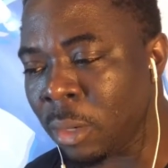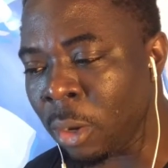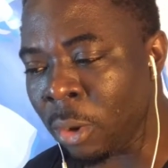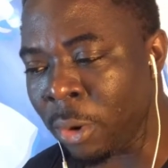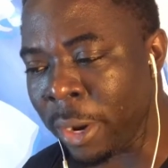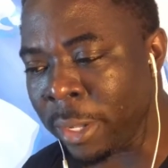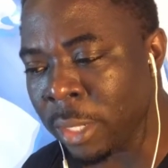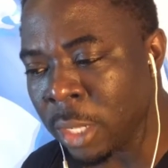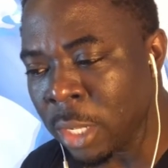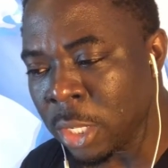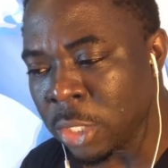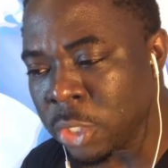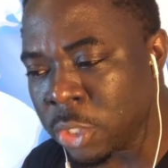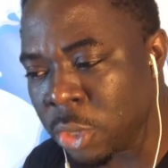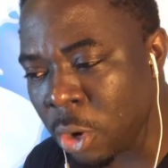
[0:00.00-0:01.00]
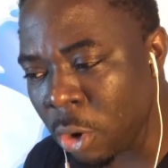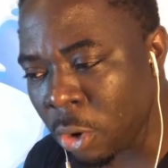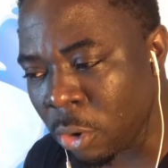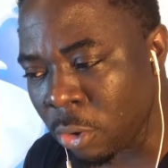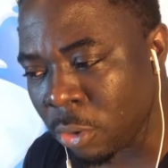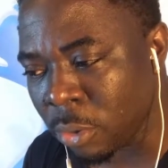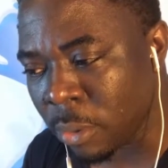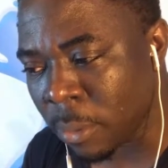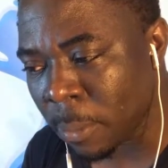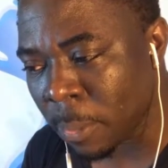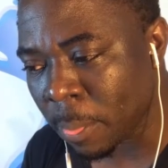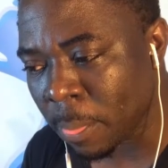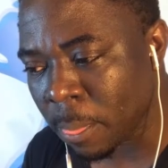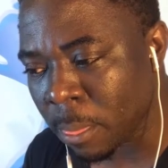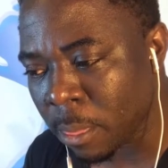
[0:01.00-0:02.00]
All right, so
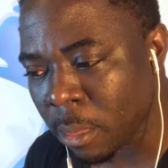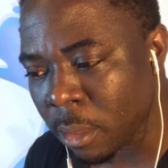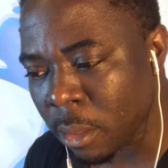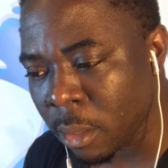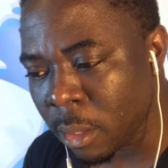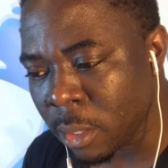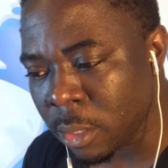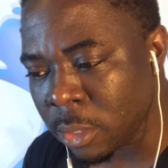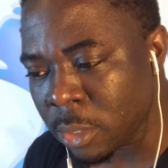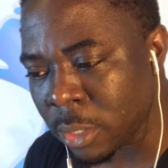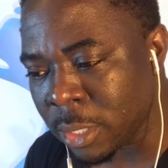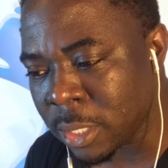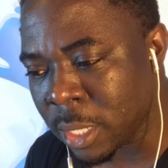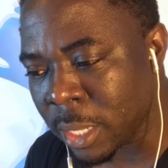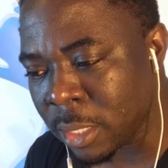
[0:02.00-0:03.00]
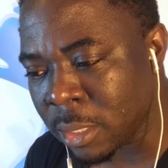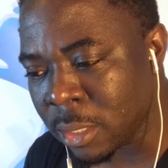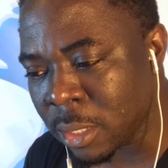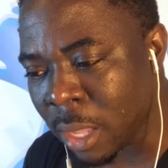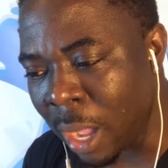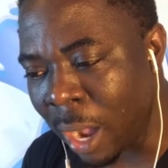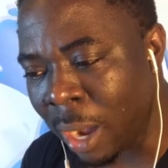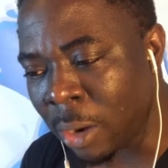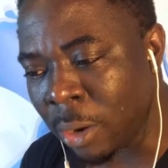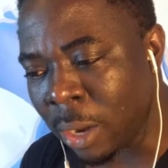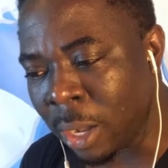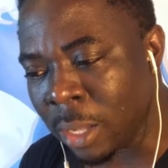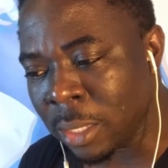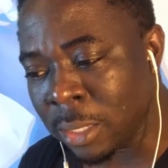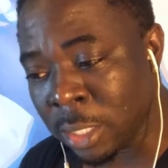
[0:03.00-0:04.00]
so he says,
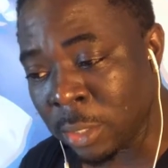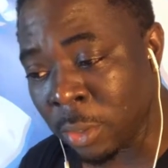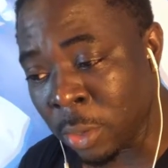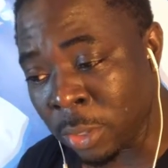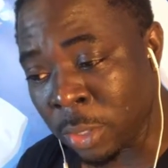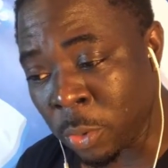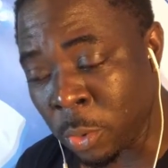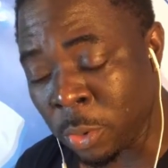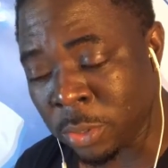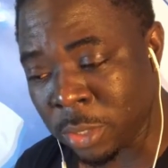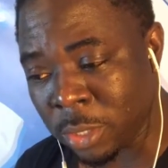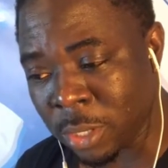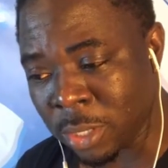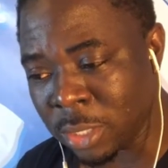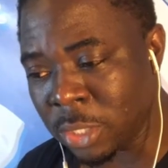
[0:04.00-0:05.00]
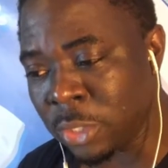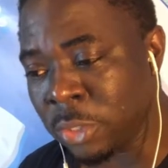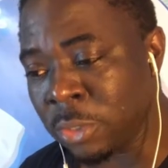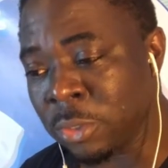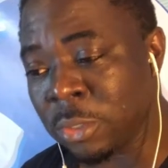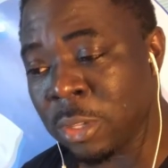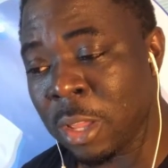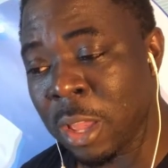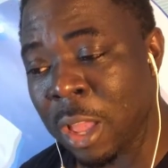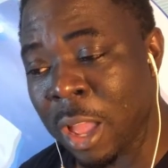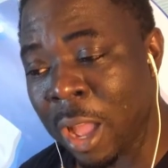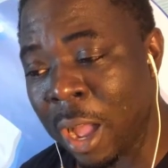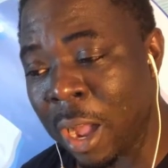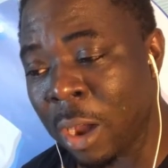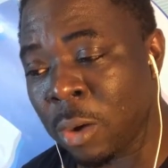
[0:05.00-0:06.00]
I'll, the, the quote continues,
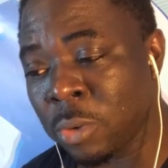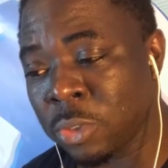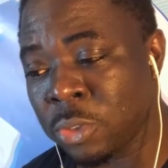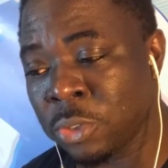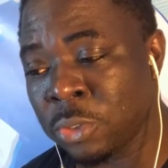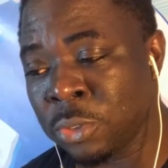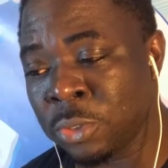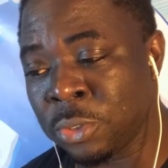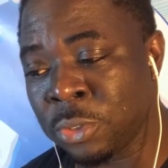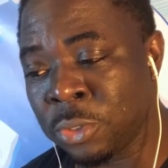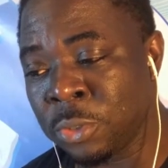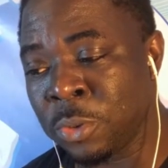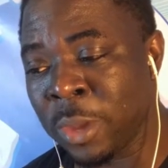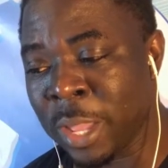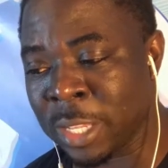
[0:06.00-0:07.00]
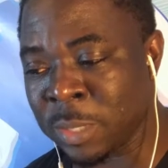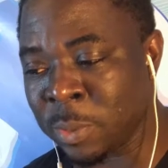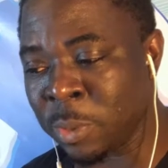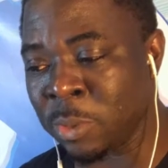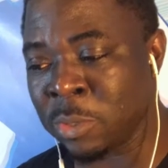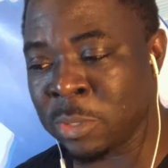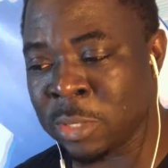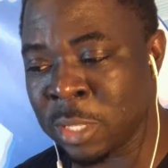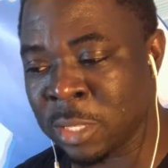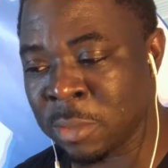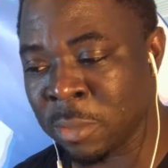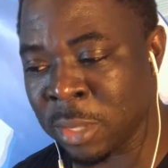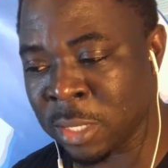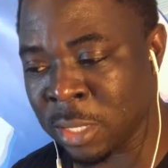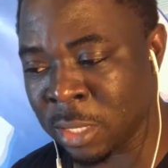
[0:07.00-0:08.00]
how should you expose this
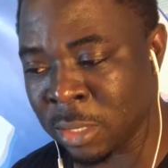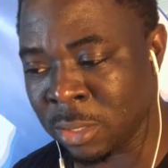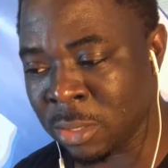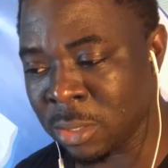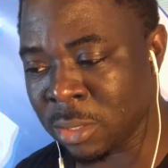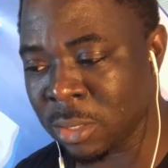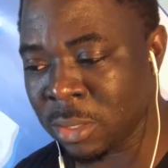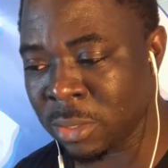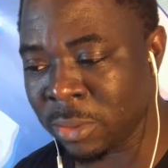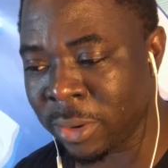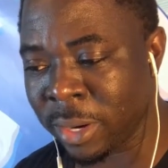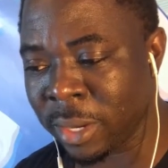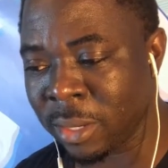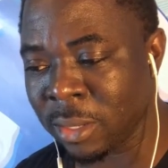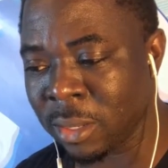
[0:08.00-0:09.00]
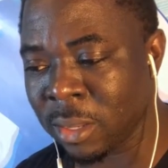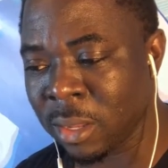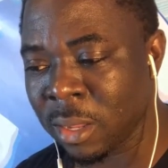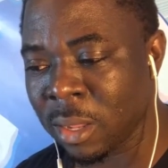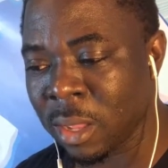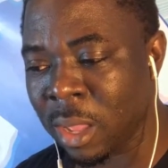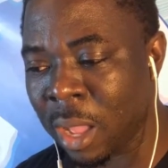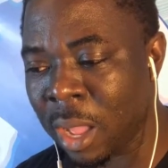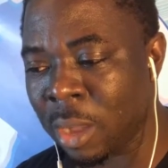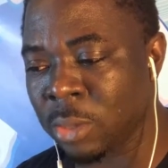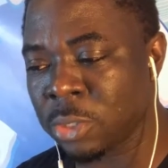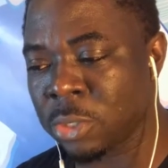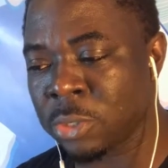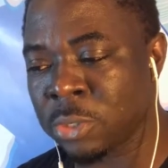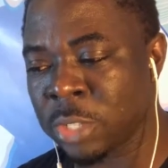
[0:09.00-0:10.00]
message, right? How
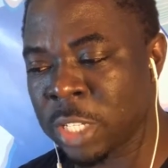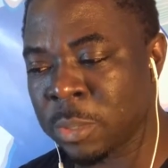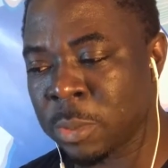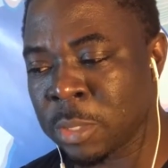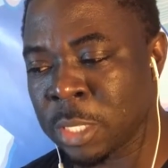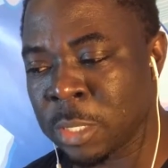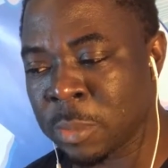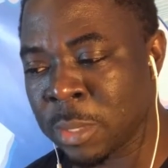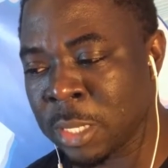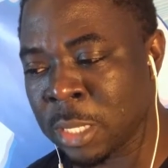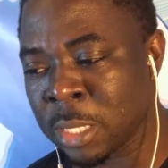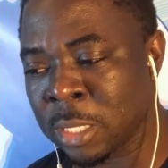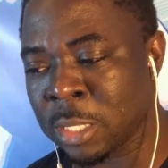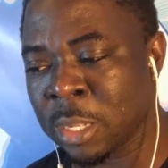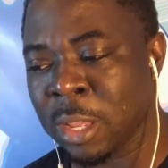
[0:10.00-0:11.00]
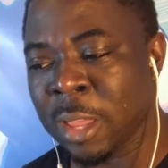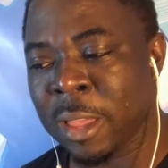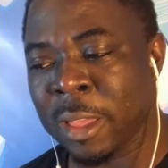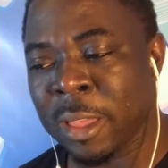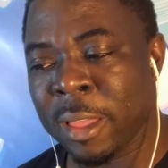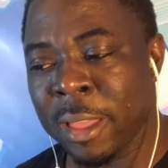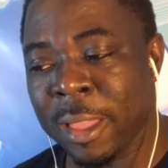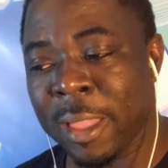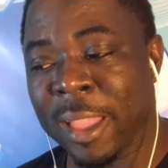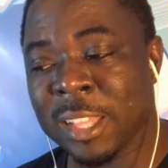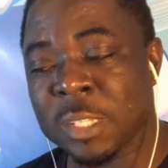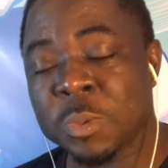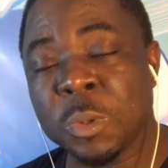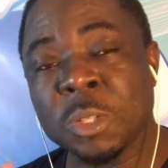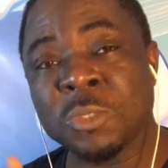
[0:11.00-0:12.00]
should you expose this message?
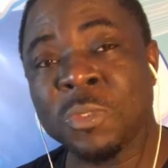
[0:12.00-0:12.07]
Expose